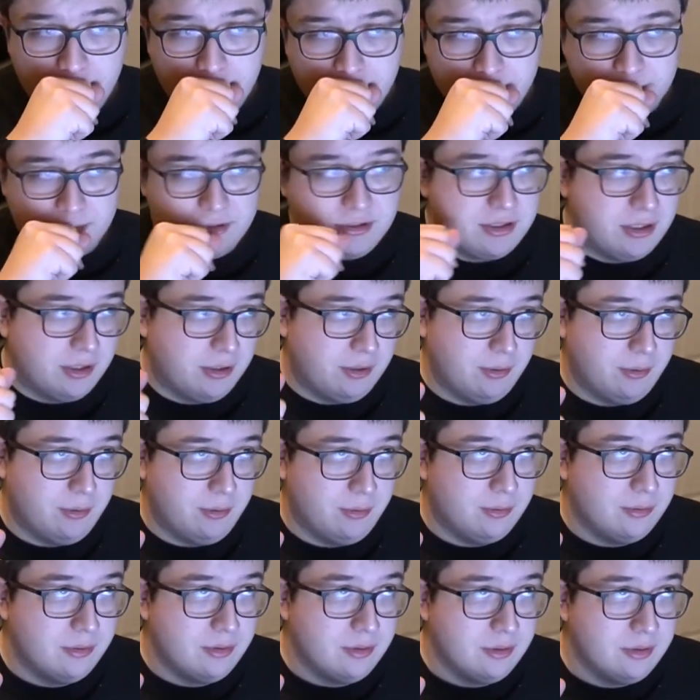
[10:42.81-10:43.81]

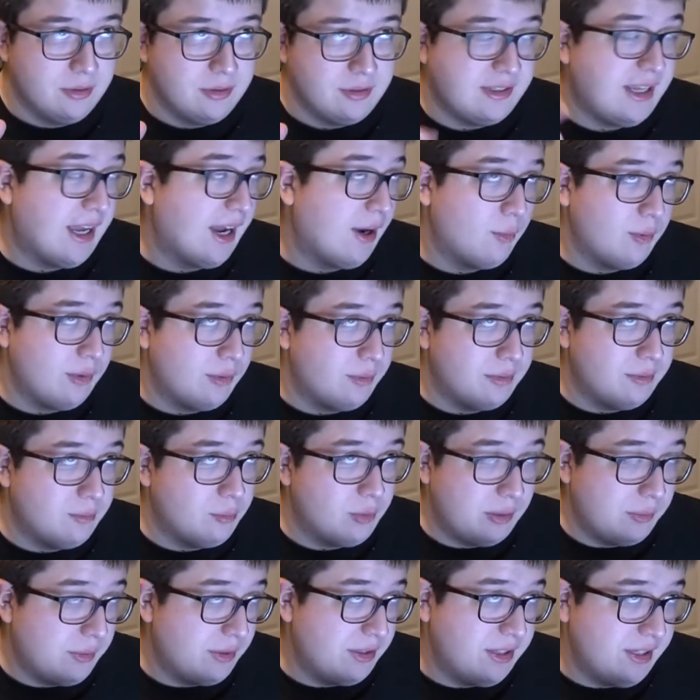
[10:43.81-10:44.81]
So yeah, we
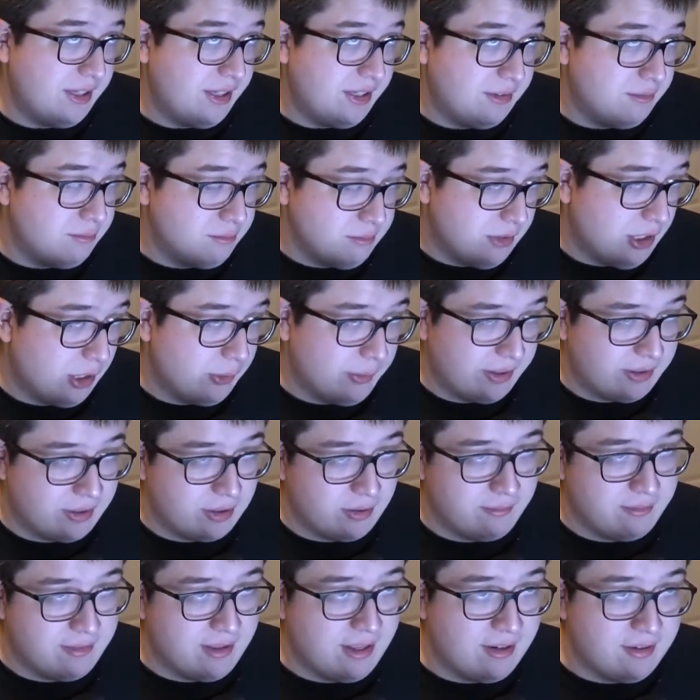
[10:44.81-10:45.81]
would need a record
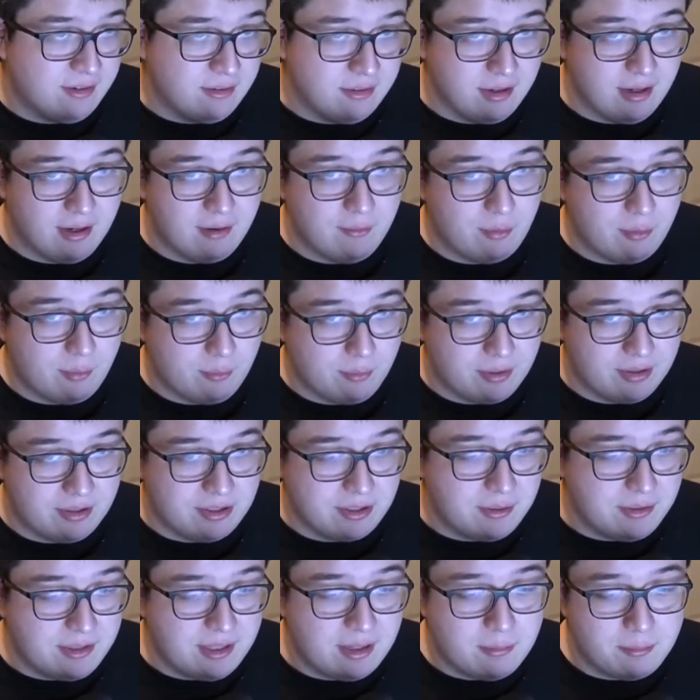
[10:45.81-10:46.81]
of that if we wanted to
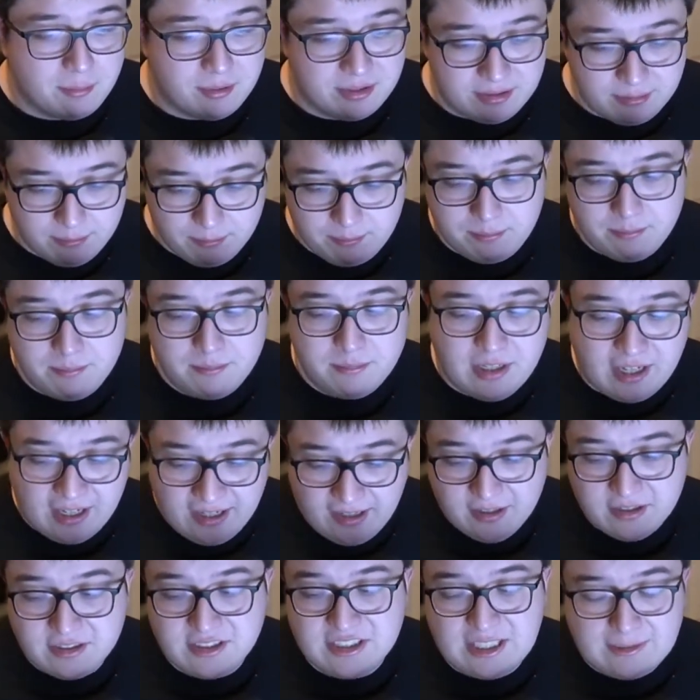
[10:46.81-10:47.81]
do that. But I
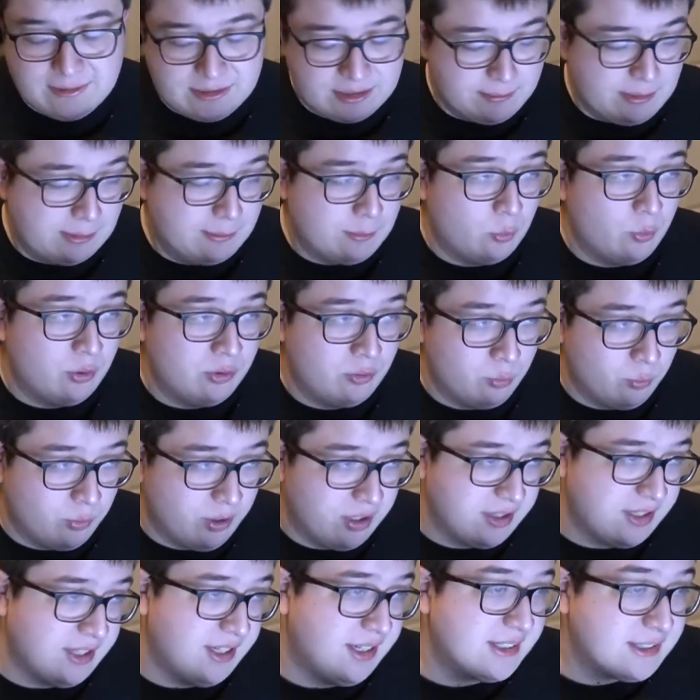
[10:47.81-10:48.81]
understand some people wouldn't
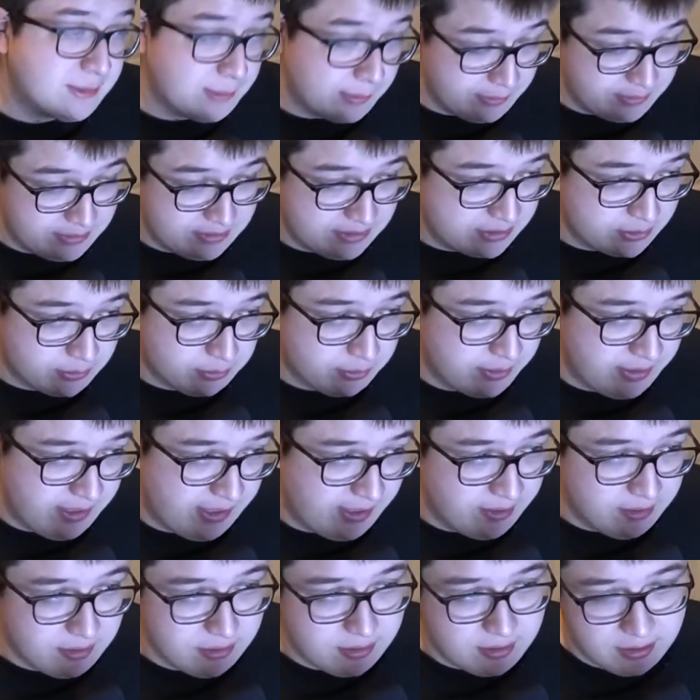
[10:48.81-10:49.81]
want that, so we would just
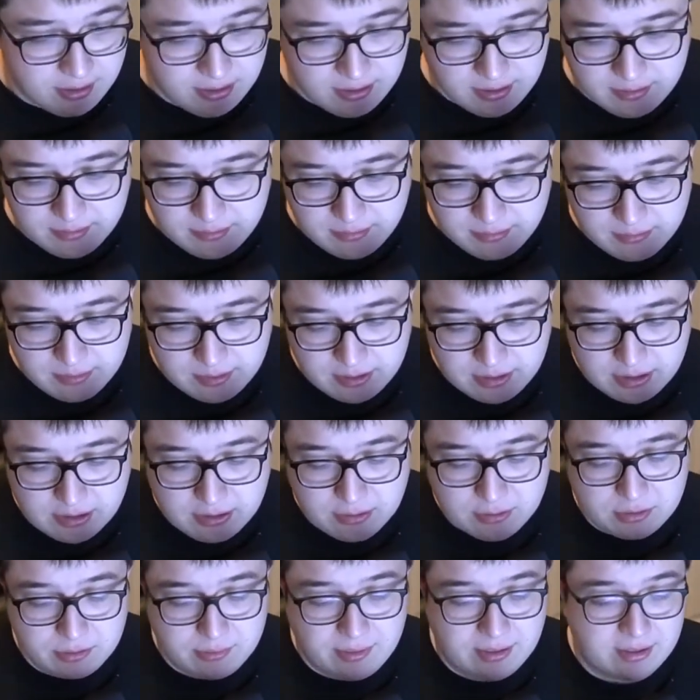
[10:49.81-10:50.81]
create the
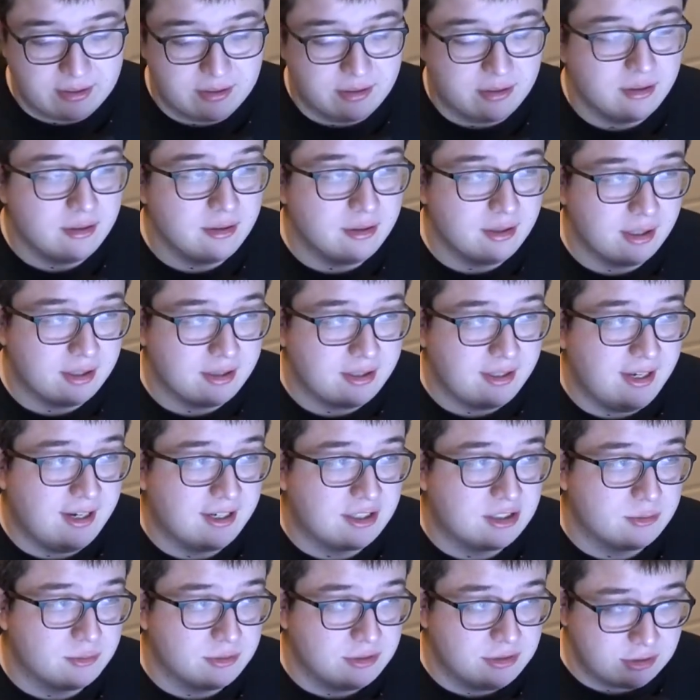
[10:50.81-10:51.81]
user record, not the
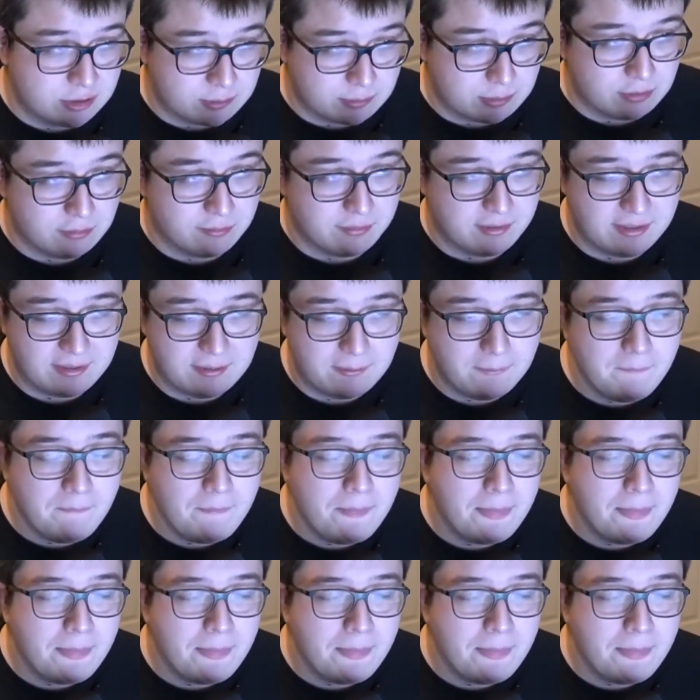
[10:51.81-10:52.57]
actual user profile.